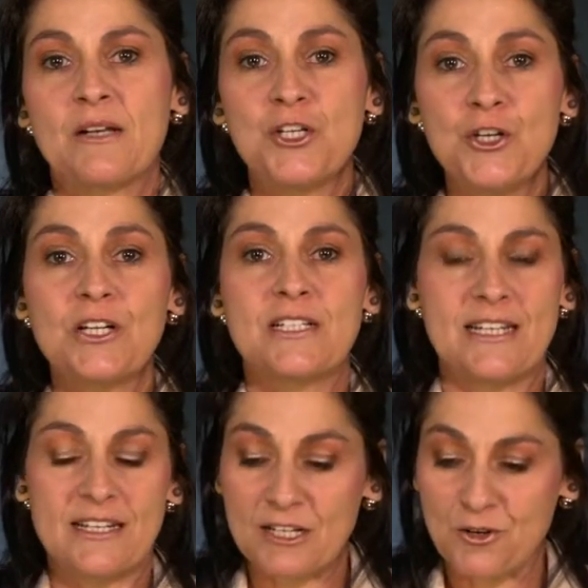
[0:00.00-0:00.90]
that
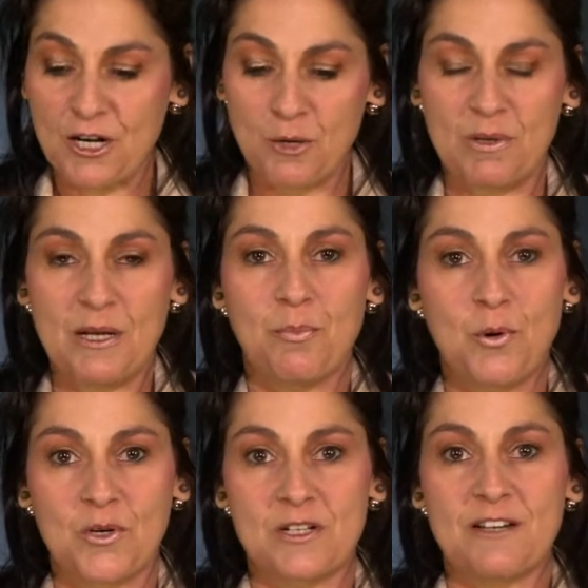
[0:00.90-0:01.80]
unity is incredibly
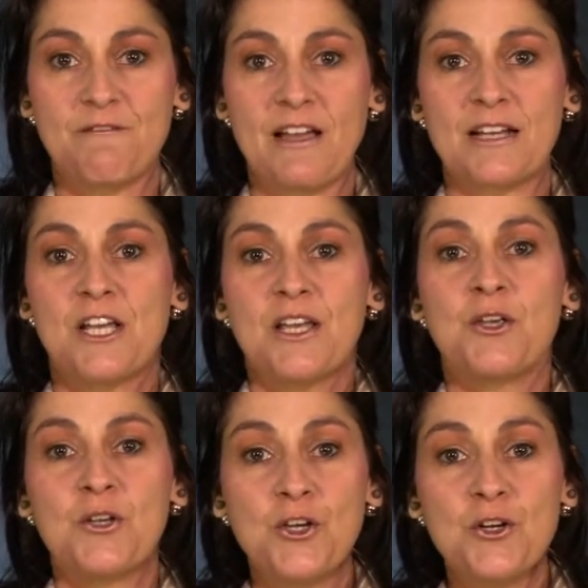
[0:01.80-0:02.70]
important. In fact,
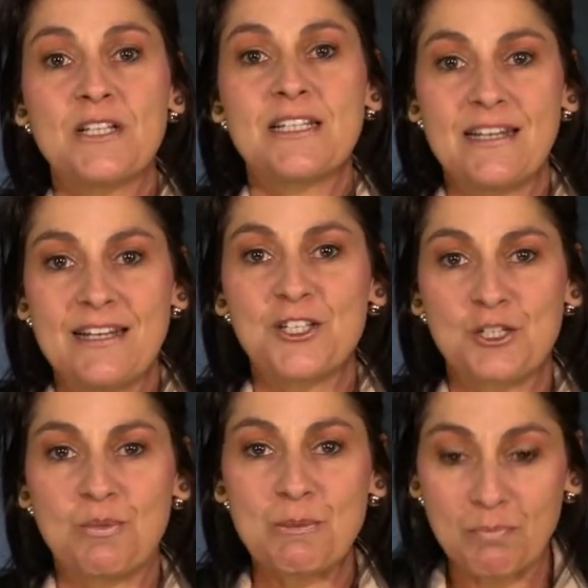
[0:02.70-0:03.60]
unity needs
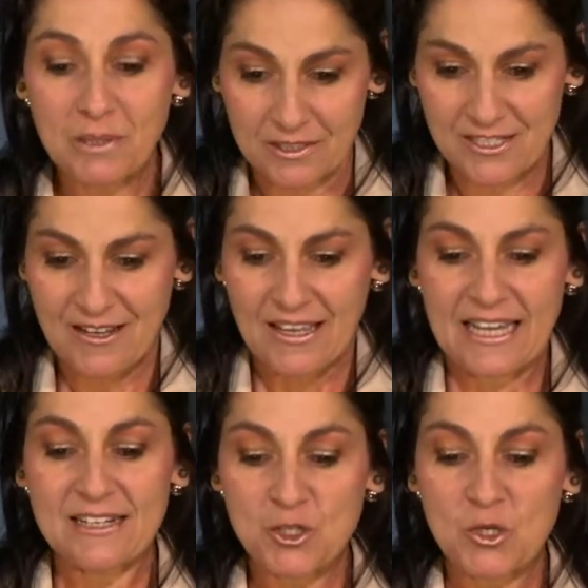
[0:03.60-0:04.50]
to be built.
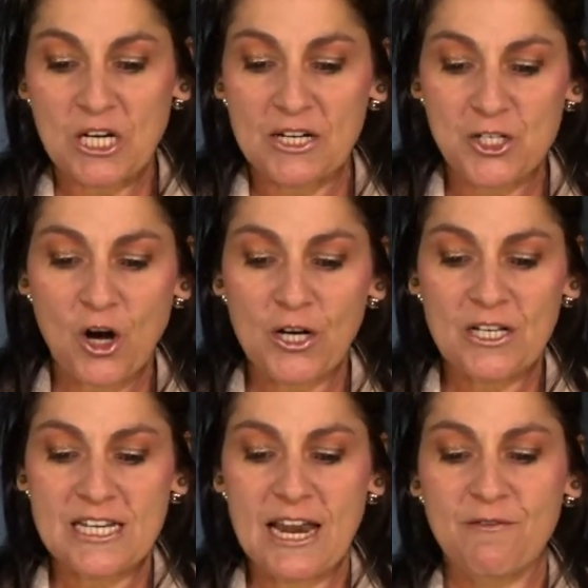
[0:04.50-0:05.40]
In, in John
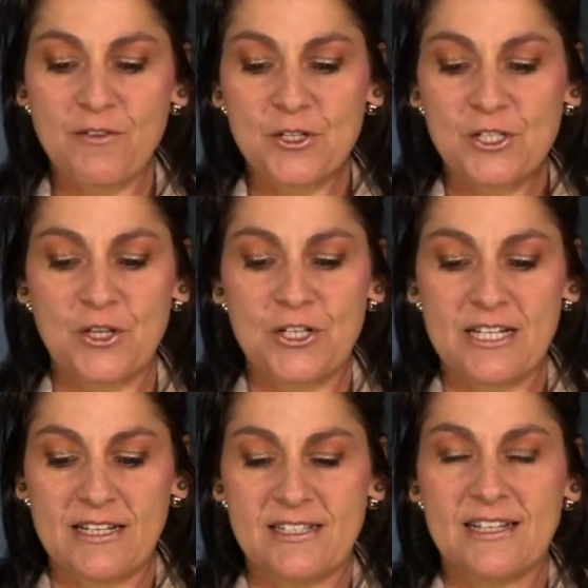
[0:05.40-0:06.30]
10, verse
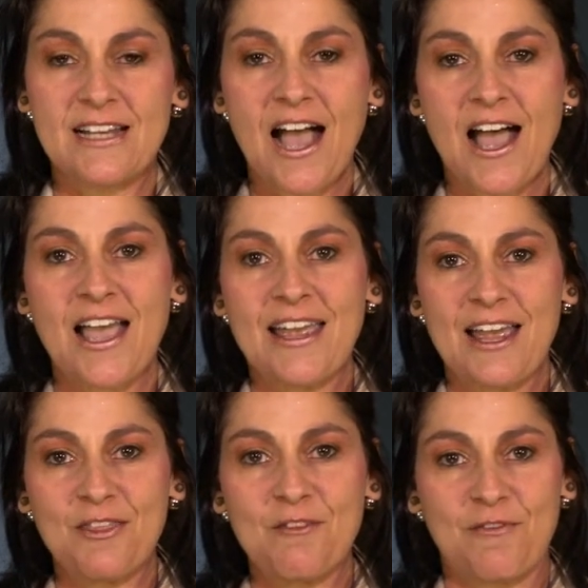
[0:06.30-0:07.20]
30, it says, I
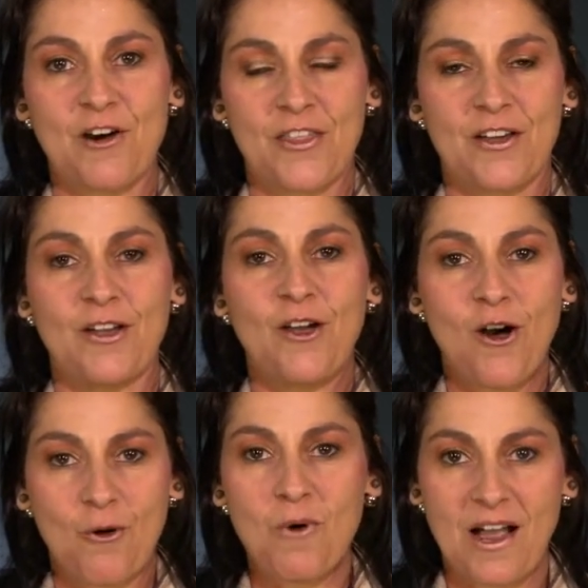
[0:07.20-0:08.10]
and the Father
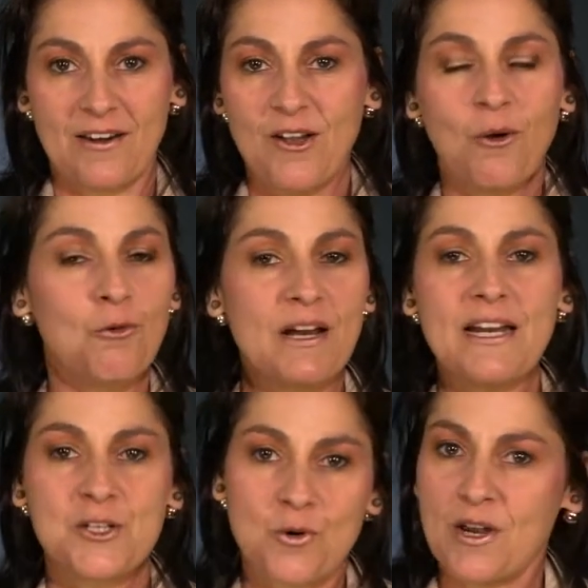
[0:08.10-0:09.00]
are one.
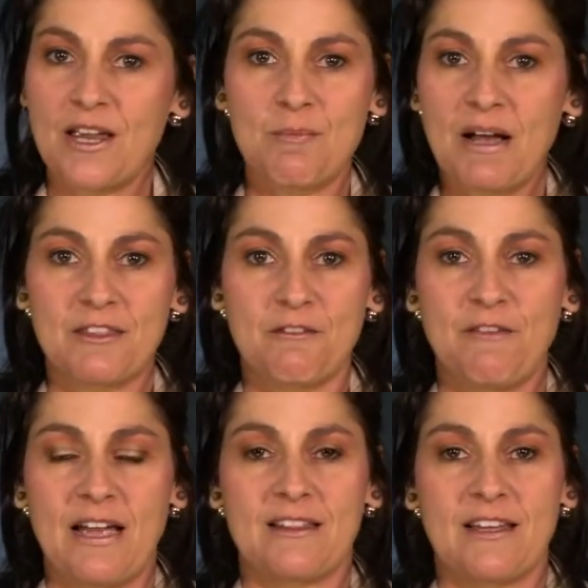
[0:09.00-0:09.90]
Already talking about the
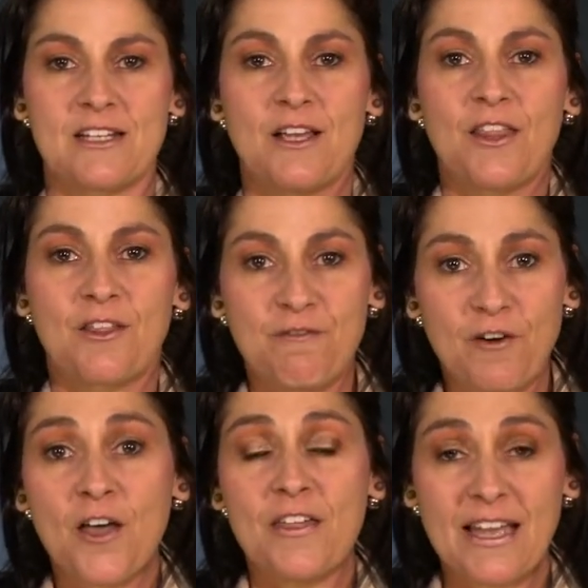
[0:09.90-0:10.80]
fact that the
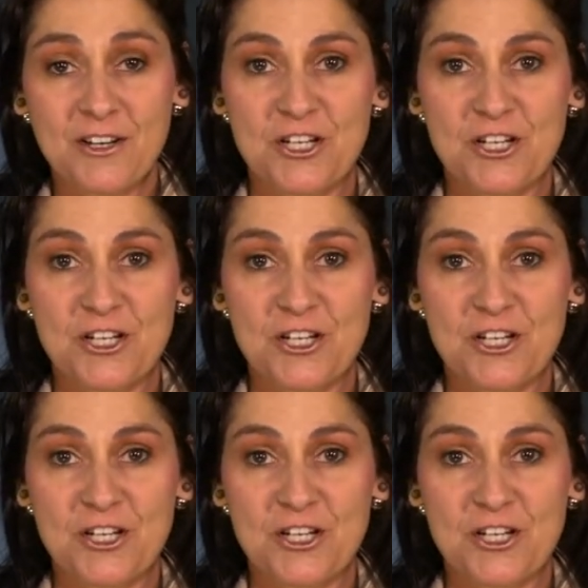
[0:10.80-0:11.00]
Father and